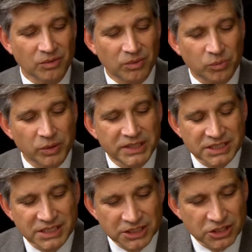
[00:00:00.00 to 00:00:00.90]
When we
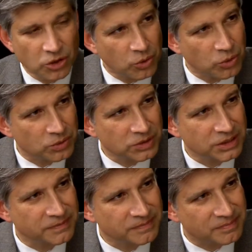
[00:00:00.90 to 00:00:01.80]
see gold
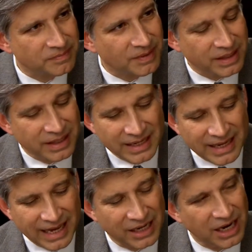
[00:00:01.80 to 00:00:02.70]

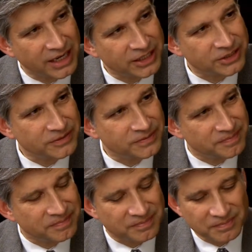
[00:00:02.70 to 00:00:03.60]
and iron
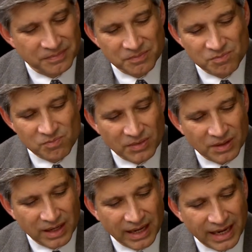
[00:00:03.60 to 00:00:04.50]

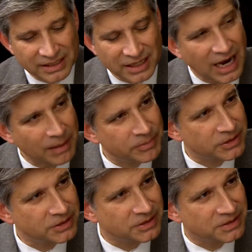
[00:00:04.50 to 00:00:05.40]
and
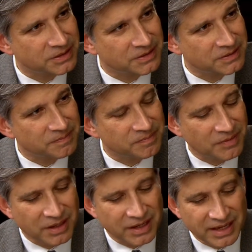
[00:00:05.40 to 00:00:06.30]
copper
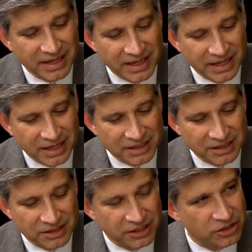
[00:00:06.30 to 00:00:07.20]

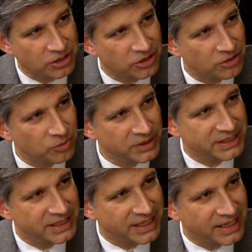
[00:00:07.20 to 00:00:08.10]
in the earth, we
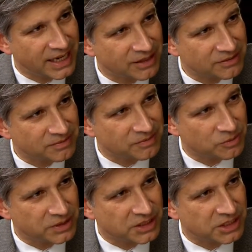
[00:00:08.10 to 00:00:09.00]
dig it out,
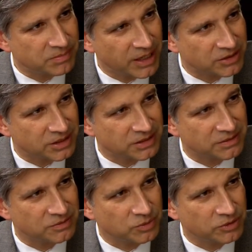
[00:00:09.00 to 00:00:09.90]
we smelt it,
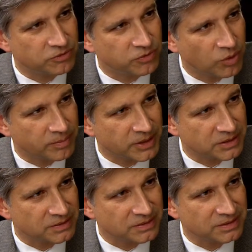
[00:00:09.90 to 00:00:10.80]
we form it,
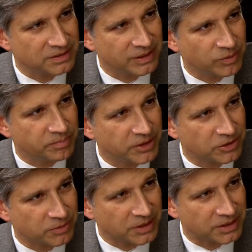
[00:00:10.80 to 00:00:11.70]
and we
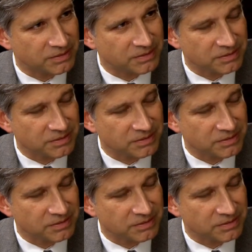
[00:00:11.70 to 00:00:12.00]
build with it.